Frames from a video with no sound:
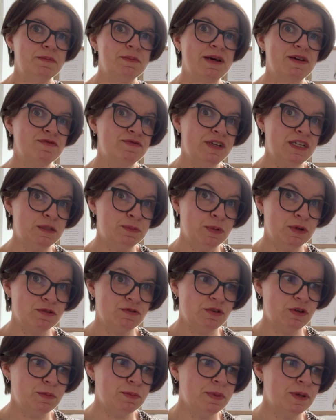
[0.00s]
in my
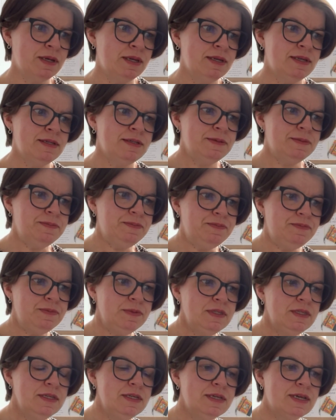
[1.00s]
Facebook group.
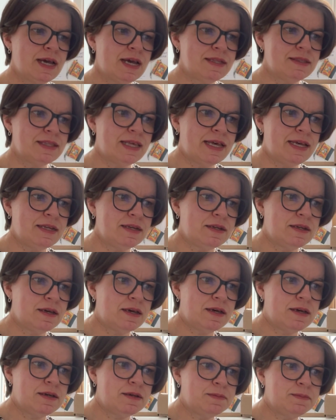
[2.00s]
And then
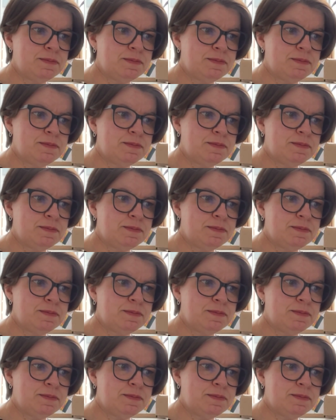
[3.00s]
